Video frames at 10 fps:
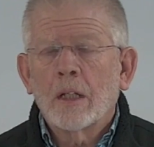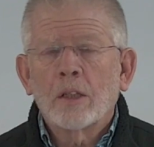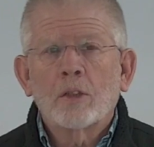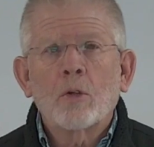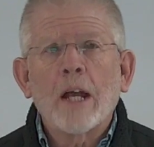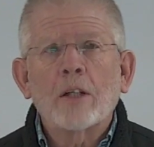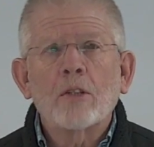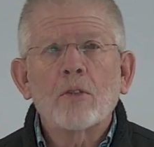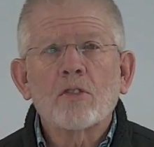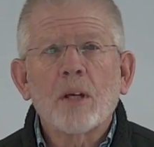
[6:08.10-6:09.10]
try to
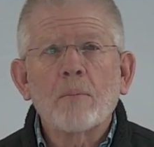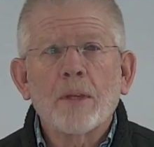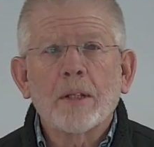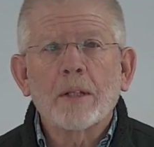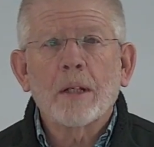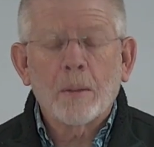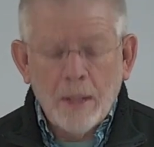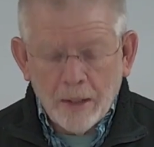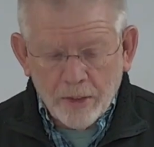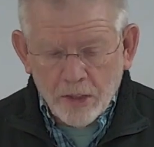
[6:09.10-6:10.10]
do something
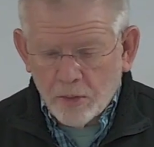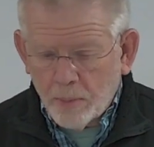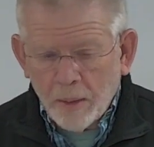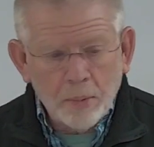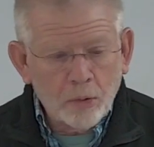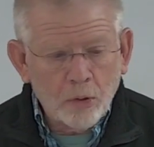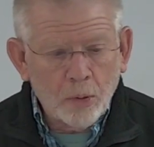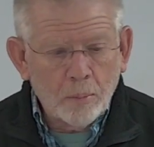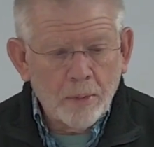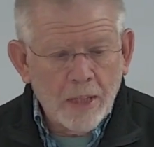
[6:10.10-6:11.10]
about this people
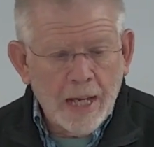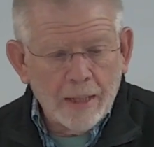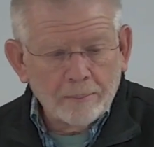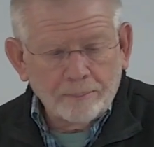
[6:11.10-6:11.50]
group that